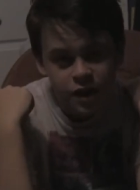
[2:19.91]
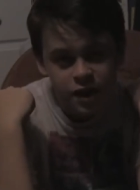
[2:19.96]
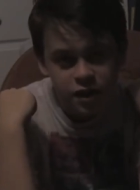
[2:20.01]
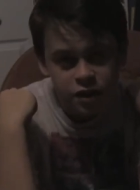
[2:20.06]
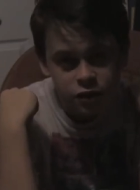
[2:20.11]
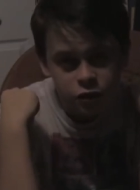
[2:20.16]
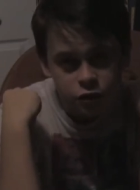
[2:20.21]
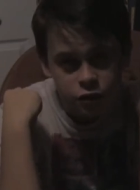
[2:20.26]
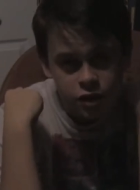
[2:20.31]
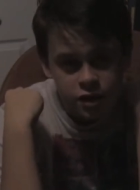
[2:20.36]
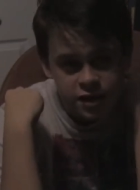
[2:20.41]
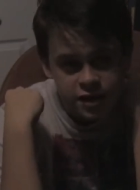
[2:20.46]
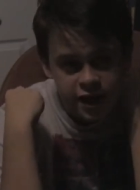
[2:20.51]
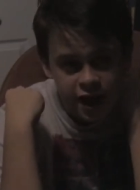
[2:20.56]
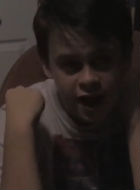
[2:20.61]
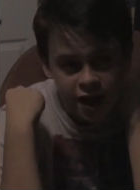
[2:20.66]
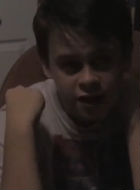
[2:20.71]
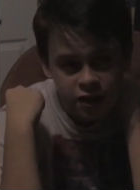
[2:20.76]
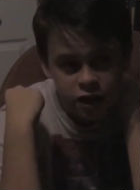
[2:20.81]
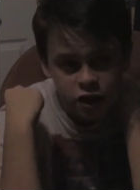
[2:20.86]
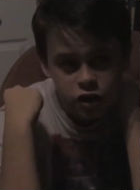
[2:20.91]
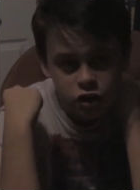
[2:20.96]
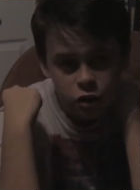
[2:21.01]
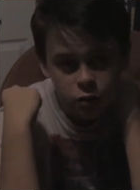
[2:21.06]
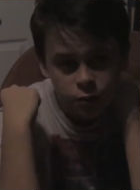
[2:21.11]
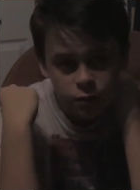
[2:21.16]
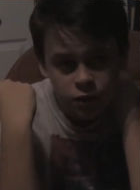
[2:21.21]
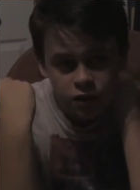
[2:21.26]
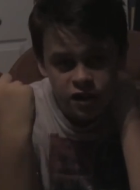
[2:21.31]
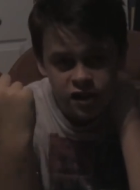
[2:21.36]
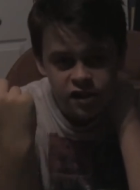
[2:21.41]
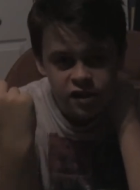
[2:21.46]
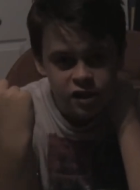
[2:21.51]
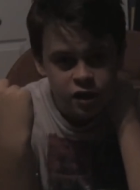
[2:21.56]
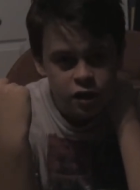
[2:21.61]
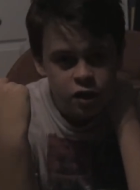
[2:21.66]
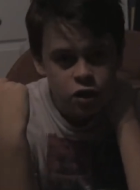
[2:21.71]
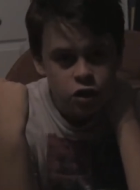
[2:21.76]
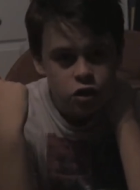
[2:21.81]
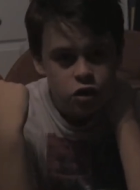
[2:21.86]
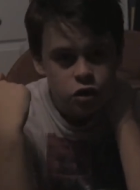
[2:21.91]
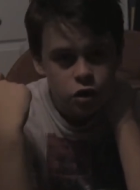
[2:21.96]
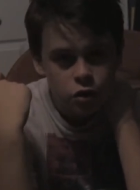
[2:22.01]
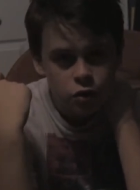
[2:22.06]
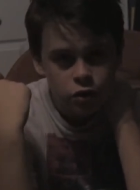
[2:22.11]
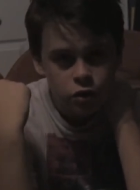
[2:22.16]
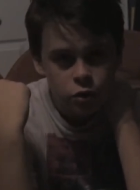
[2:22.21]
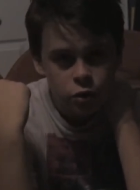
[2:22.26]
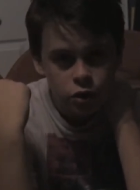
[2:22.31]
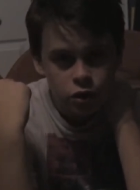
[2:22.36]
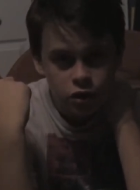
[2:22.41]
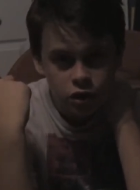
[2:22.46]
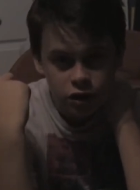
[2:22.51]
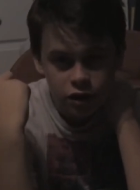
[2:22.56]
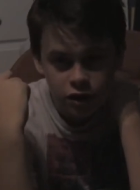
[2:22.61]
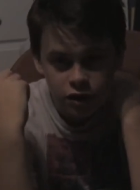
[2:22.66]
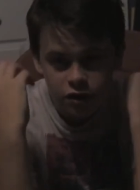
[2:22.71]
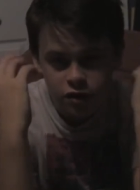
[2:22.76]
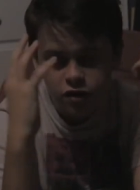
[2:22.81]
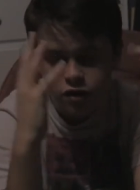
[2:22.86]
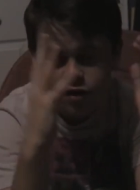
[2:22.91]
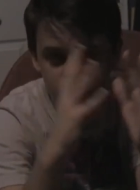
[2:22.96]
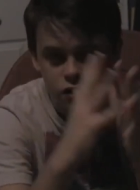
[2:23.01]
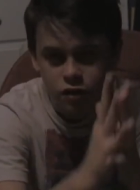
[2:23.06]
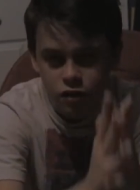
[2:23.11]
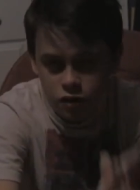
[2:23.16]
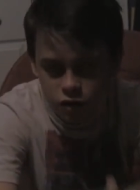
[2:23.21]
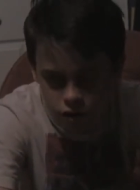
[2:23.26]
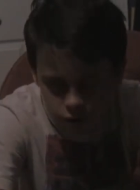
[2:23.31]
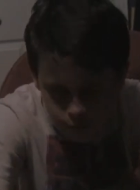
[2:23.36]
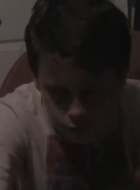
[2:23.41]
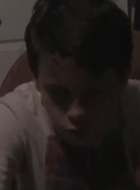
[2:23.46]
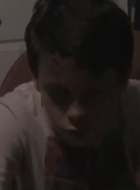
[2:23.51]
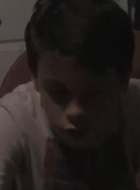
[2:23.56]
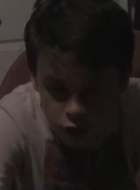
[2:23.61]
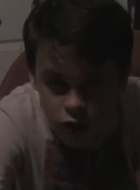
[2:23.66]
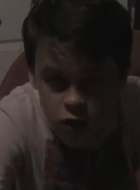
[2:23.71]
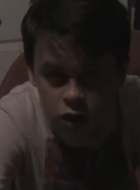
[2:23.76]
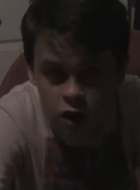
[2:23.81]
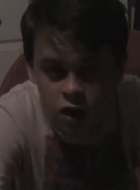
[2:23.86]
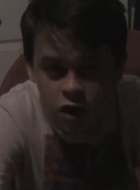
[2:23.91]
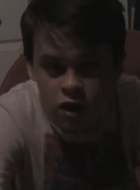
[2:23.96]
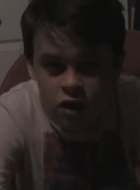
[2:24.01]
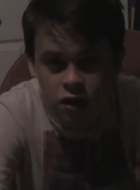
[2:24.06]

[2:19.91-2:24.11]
making the Crazy Alex show. Please show your support,